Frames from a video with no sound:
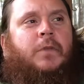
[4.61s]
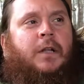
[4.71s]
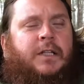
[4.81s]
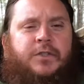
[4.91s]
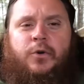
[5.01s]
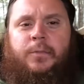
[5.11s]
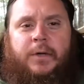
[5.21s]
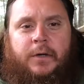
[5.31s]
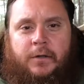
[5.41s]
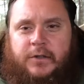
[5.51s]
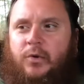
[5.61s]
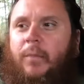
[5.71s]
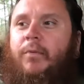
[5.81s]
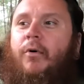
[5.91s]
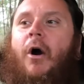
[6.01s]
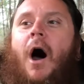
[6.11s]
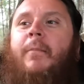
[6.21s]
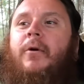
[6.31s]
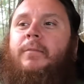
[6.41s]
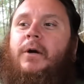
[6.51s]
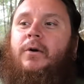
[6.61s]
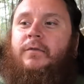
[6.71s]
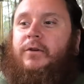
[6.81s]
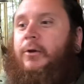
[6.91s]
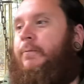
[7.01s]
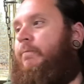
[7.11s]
Let's do a beer. Let's do a proper beer review.